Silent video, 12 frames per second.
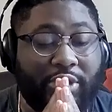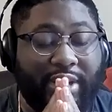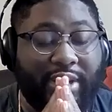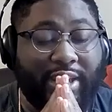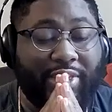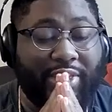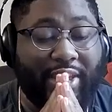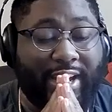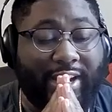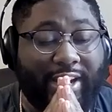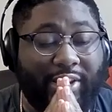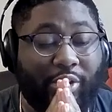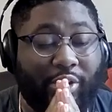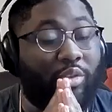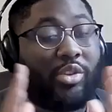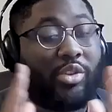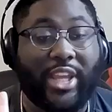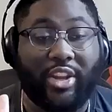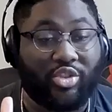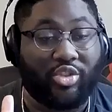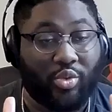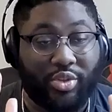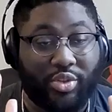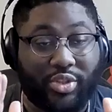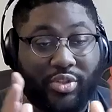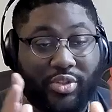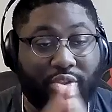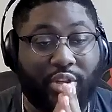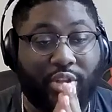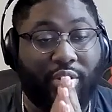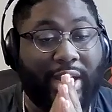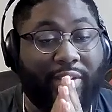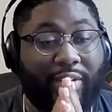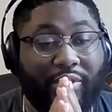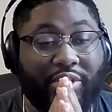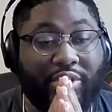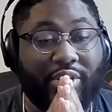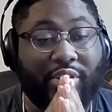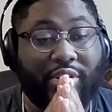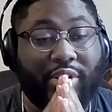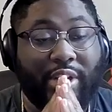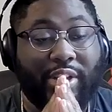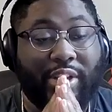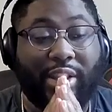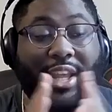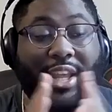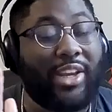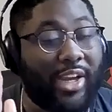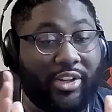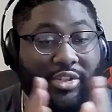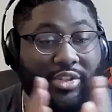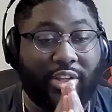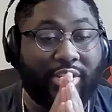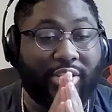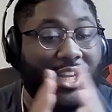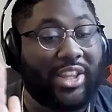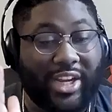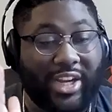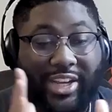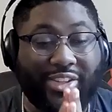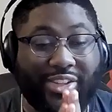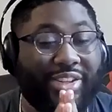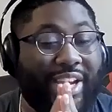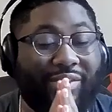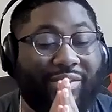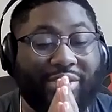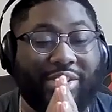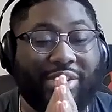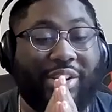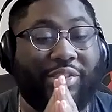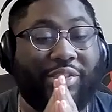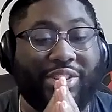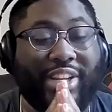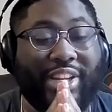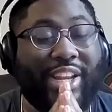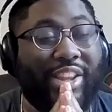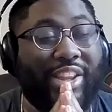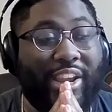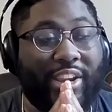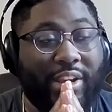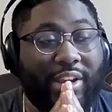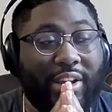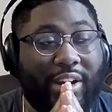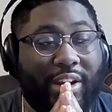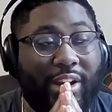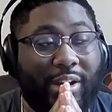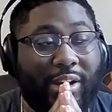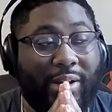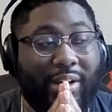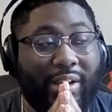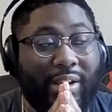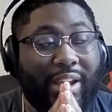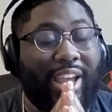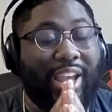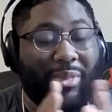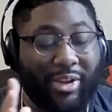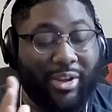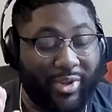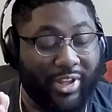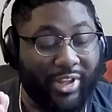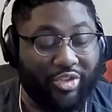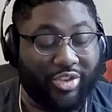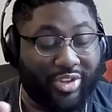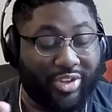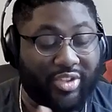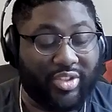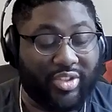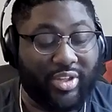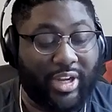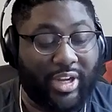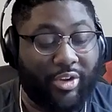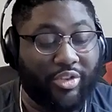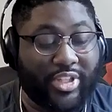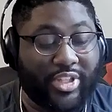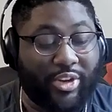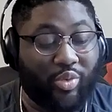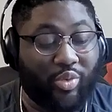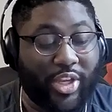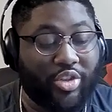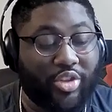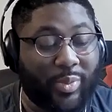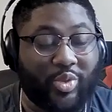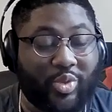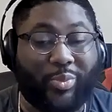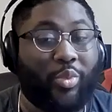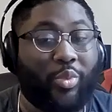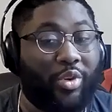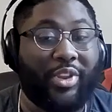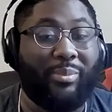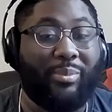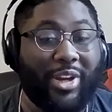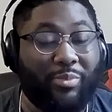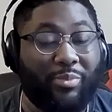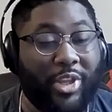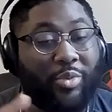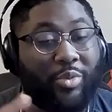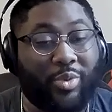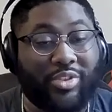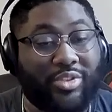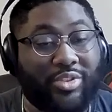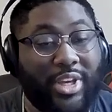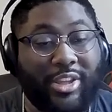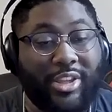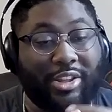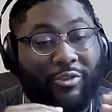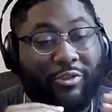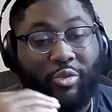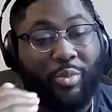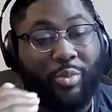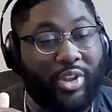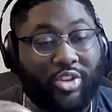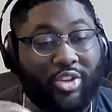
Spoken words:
that getting sources, having to late nights and deadlines, and having to understand uh in my opinion, like, journalists understand relationships more than many people, because you have to formulate so